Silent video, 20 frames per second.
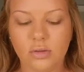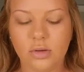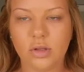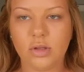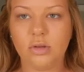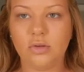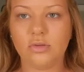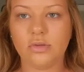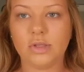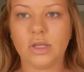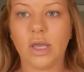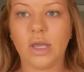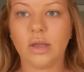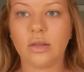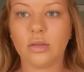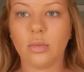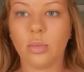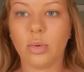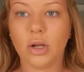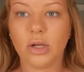can use like
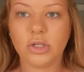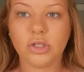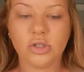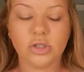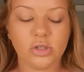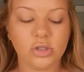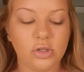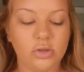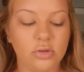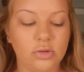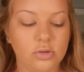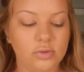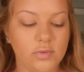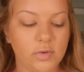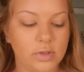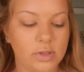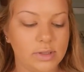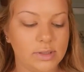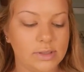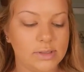the brush you use for
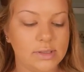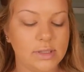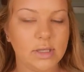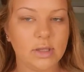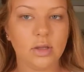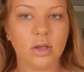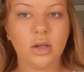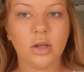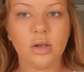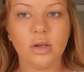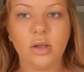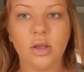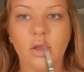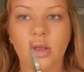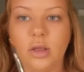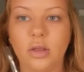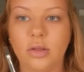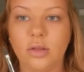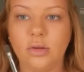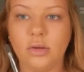the concealer.
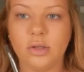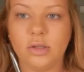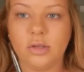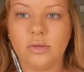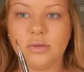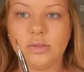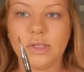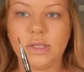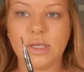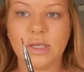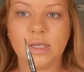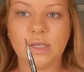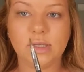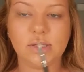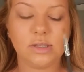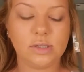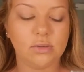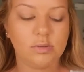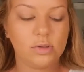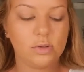You could use
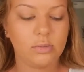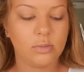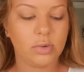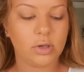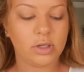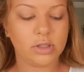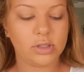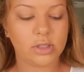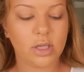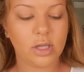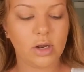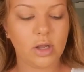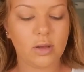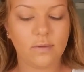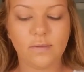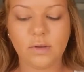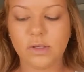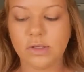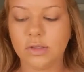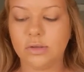this. You could brush that
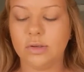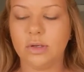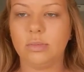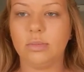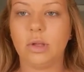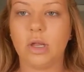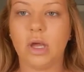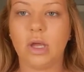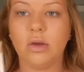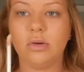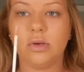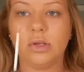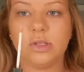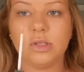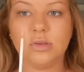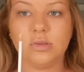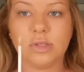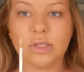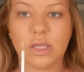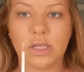off and do it, but I always
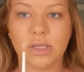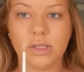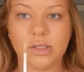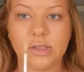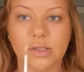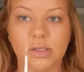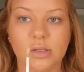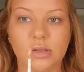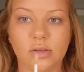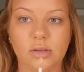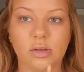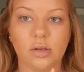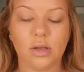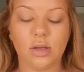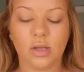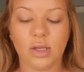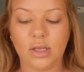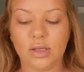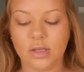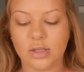use this.
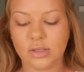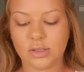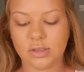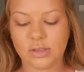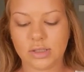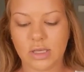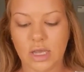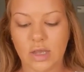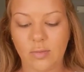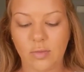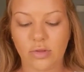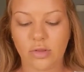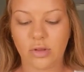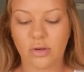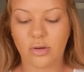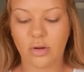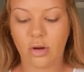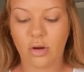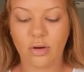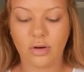And it just came with a
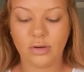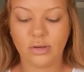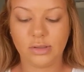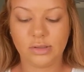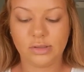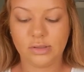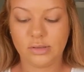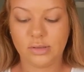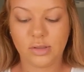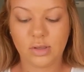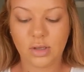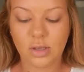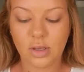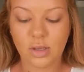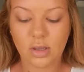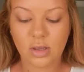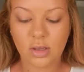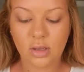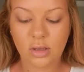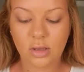NARS
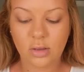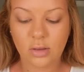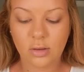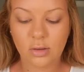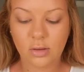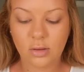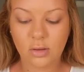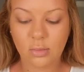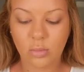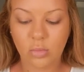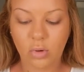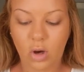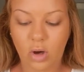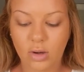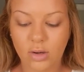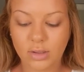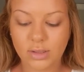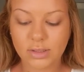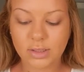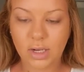
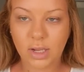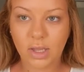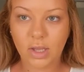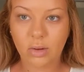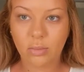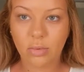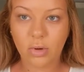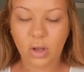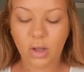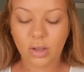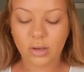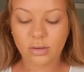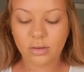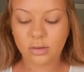product that I had bought.